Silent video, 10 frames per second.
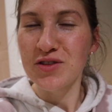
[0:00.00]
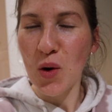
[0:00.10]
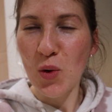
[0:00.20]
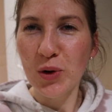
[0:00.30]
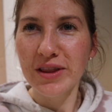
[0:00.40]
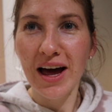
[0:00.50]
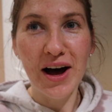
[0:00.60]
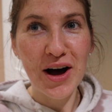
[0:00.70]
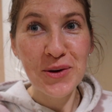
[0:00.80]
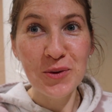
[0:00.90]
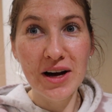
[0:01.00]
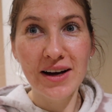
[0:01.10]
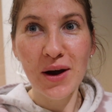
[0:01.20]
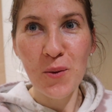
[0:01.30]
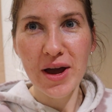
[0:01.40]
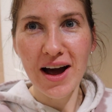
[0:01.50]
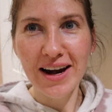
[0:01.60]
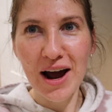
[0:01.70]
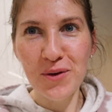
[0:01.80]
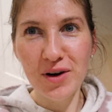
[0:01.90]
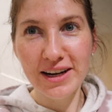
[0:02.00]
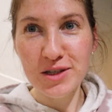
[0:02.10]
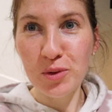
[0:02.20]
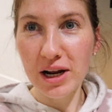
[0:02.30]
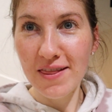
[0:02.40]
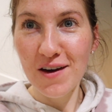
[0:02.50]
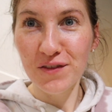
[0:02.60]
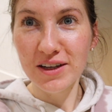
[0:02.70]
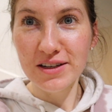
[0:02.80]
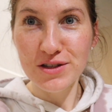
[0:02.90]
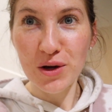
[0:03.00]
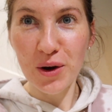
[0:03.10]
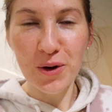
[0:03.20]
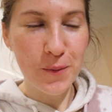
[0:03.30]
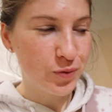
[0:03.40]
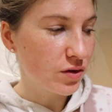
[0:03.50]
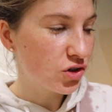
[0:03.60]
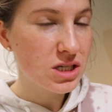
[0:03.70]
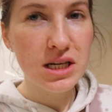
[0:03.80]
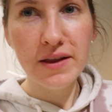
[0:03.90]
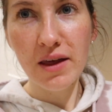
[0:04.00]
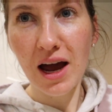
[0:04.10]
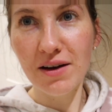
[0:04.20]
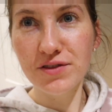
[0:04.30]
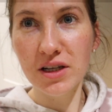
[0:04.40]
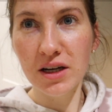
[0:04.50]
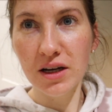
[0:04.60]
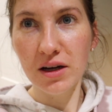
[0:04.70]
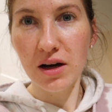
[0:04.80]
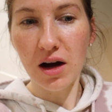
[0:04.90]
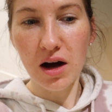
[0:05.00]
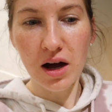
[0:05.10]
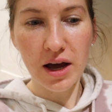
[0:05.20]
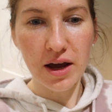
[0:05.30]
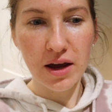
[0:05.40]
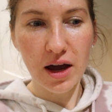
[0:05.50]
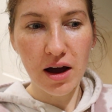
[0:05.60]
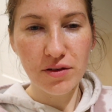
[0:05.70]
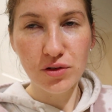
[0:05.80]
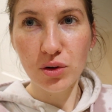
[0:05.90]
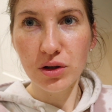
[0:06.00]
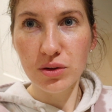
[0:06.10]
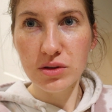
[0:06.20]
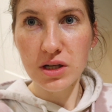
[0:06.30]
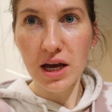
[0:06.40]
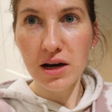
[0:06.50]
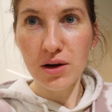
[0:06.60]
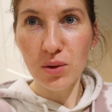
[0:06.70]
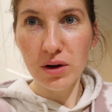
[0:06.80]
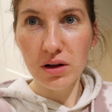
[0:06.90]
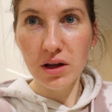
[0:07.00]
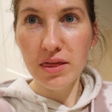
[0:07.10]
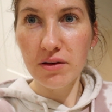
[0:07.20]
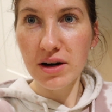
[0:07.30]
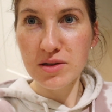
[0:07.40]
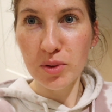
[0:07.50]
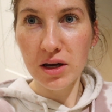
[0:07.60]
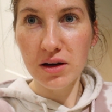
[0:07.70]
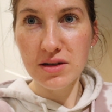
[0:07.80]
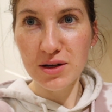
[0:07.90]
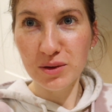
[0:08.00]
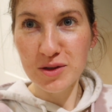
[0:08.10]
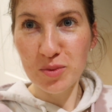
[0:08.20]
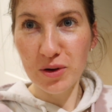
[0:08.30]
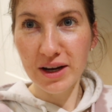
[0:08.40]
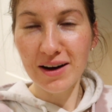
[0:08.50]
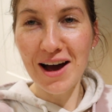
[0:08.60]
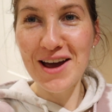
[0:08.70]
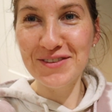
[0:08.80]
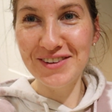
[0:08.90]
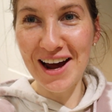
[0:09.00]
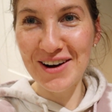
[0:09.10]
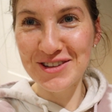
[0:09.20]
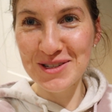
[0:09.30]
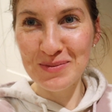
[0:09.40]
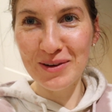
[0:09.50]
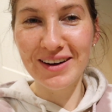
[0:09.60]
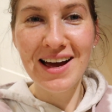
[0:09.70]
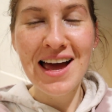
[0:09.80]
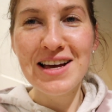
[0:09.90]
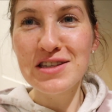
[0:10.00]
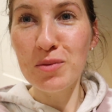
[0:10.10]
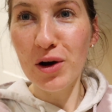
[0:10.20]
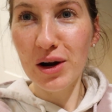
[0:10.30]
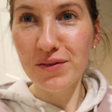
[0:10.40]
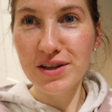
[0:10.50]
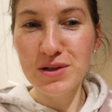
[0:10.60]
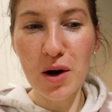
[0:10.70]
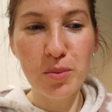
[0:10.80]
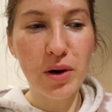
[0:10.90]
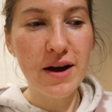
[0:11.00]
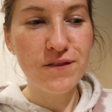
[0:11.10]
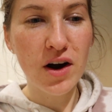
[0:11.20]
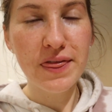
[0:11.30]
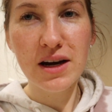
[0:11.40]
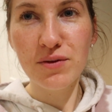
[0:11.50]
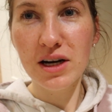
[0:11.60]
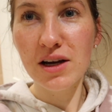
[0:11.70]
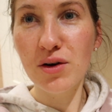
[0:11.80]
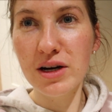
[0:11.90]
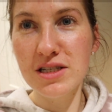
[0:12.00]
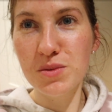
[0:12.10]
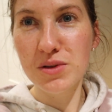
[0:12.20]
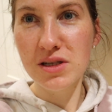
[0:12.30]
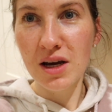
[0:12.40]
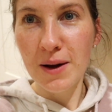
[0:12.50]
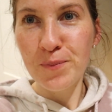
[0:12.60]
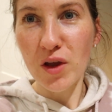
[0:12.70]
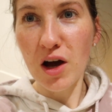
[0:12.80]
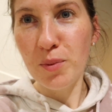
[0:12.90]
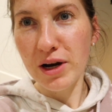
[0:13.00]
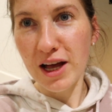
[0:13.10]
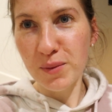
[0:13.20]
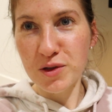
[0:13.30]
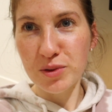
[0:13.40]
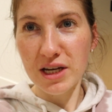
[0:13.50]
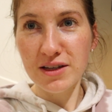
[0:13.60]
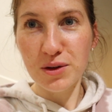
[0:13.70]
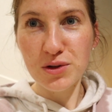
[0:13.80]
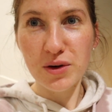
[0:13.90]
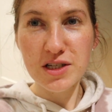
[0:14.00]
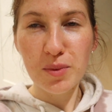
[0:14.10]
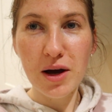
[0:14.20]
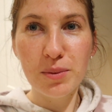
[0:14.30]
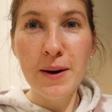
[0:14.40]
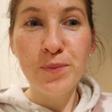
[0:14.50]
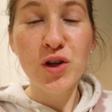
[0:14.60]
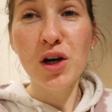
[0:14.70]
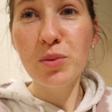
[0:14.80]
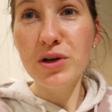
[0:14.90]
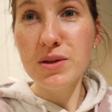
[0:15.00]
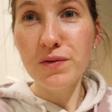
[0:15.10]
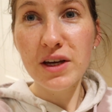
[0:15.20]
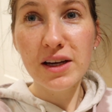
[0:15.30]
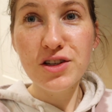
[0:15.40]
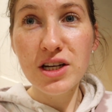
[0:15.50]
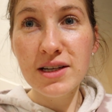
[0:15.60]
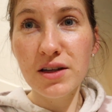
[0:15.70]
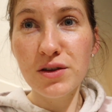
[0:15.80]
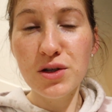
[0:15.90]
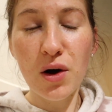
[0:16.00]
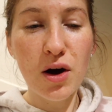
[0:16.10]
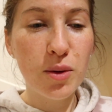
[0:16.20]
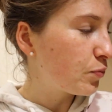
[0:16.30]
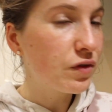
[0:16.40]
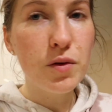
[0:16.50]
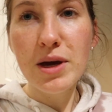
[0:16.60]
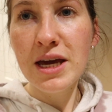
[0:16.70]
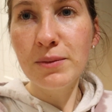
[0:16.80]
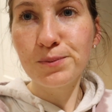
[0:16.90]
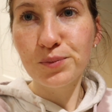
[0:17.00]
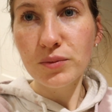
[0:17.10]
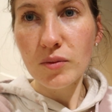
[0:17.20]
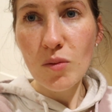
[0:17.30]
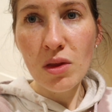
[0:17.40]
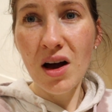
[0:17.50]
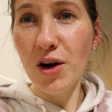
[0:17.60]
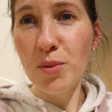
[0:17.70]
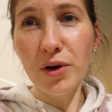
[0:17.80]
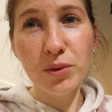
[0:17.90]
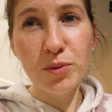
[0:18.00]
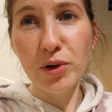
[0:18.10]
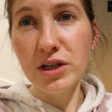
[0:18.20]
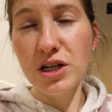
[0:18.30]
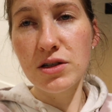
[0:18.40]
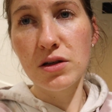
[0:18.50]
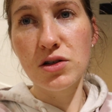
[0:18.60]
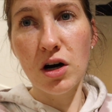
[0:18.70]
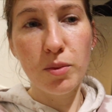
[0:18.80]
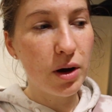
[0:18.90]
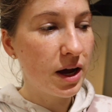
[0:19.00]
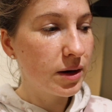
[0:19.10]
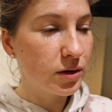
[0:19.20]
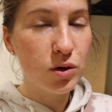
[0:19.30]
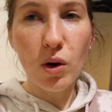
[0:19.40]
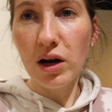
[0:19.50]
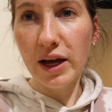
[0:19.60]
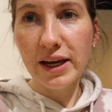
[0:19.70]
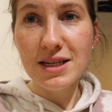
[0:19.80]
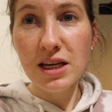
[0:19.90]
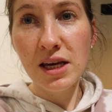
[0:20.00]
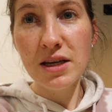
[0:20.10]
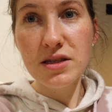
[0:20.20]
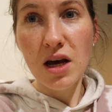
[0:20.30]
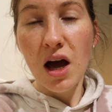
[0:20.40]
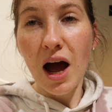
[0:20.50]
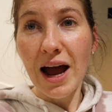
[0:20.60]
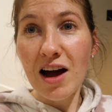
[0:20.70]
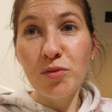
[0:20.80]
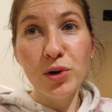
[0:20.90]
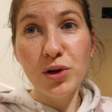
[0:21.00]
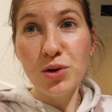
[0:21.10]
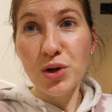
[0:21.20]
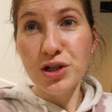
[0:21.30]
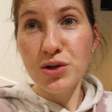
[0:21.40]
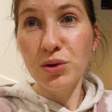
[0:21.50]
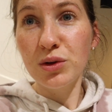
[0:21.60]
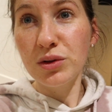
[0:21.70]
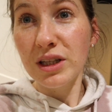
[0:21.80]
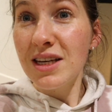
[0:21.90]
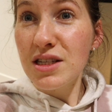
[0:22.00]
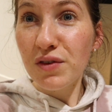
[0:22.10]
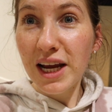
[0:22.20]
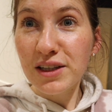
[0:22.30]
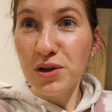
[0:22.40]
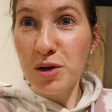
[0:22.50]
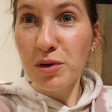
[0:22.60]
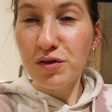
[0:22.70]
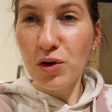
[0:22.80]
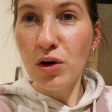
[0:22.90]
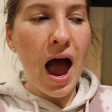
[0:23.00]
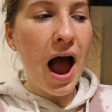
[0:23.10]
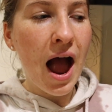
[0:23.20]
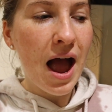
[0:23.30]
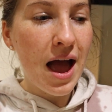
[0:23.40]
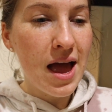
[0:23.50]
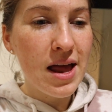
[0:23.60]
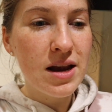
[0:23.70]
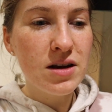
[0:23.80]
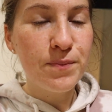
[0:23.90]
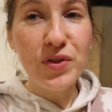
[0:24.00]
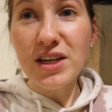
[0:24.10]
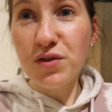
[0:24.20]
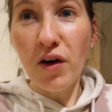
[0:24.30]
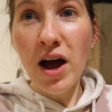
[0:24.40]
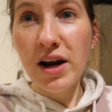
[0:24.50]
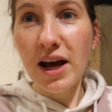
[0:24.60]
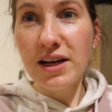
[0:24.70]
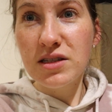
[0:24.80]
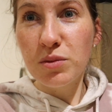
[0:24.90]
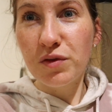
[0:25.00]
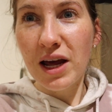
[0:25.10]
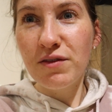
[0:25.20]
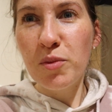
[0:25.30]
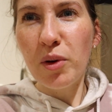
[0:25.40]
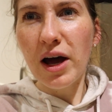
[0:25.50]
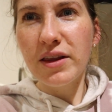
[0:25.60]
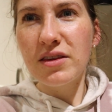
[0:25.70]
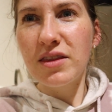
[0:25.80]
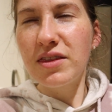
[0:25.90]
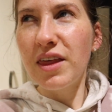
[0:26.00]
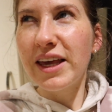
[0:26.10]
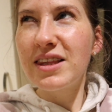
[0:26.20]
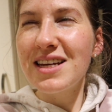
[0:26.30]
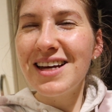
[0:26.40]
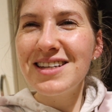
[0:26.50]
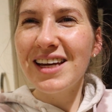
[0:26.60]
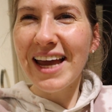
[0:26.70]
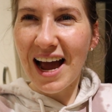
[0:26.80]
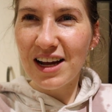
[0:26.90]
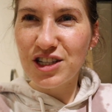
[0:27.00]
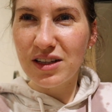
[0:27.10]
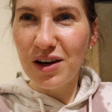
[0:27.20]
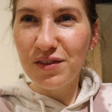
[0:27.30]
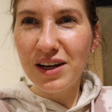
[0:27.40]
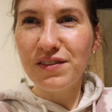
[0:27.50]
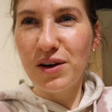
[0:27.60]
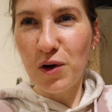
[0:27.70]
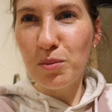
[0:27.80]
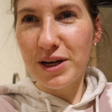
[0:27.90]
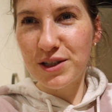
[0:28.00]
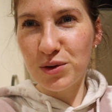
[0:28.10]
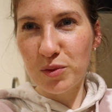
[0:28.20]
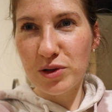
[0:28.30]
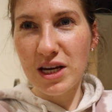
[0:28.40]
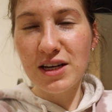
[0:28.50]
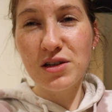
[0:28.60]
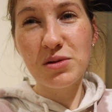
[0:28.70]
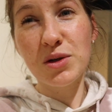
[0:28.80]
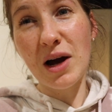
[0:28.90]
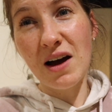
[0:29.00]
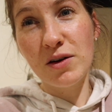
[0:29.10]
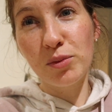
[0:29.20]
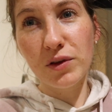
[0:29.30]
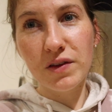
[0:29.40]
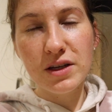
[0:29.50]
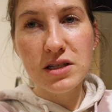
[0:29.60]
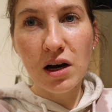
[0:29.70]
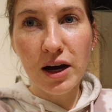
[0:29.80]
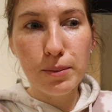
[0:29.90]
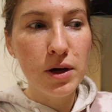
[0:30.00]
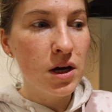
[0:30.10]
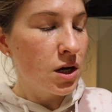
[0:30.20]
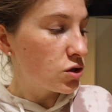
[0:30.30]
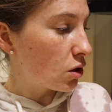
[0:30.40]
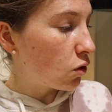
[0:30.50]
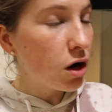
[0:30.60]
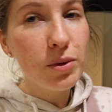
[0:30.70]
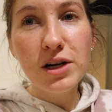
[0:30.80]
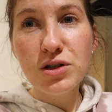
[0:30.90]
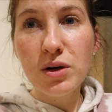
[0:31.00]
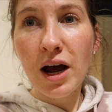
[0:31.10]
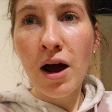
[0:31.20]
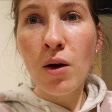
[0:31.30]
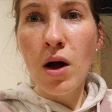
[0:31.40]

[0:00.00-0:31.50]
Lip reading: all that hard work, we are now ready to put it in the oven. So you've just seen that after I have not used any oil in the recipe until this point, I've now just put some oil over the top, but I find that it really crisps up and it helps the potato to crisp up. You can put some vegan cheese on the top. For me, I don't bother with putting cheese on the top. I quite like it as it is. I have put nutritional yeast flakes on it before, and that's fine and it adds some flavor, but they tend to catch in the oven if they're not mixed through the potato, so I haven't bothered this time. So all I'm gonna do now